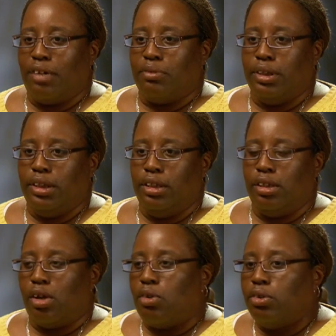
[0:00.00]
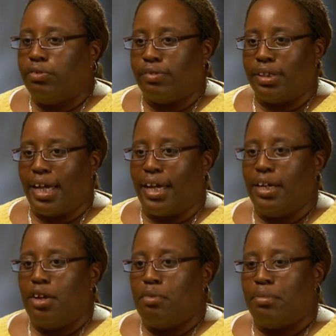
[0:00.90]
really longed for that.
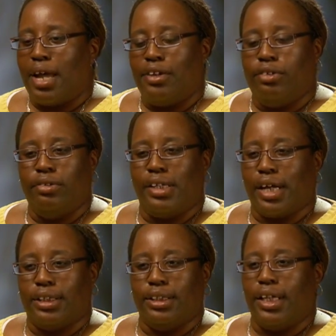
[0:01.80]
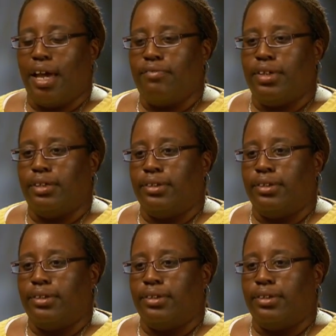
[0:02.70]
But I knew that I couldn't have it